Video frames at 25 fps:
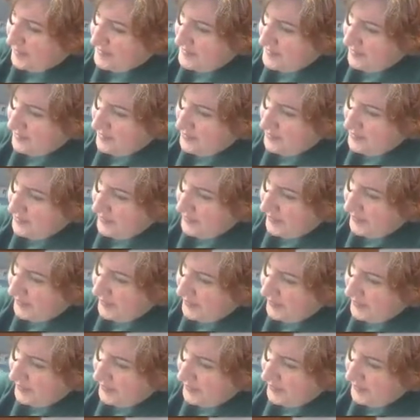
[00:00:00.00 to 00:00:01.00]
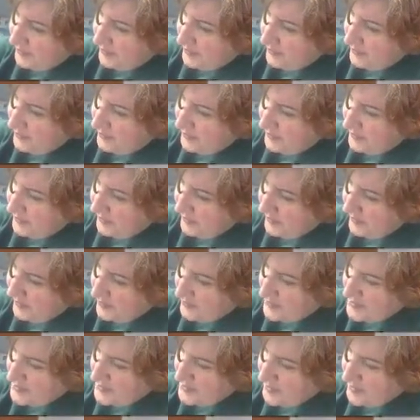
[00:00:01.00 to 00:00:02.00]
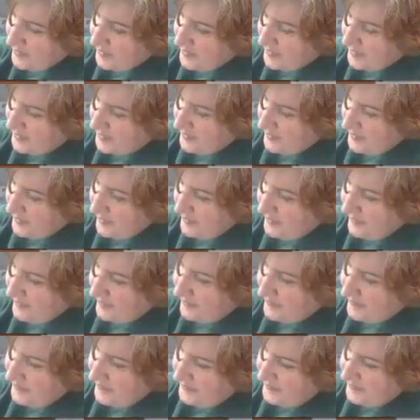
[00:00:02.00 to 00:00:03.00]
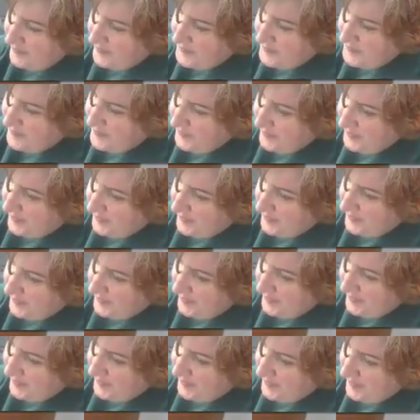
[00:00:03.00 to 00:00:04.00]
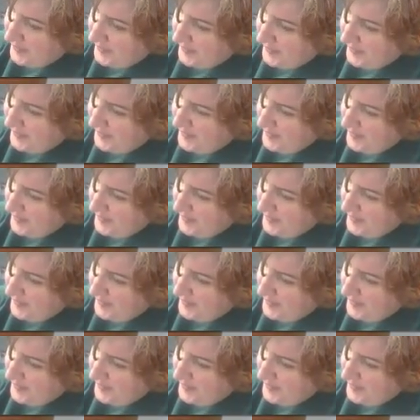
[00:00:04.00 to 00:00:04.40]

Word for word: I'm doing only cool colors, that feels very limiting.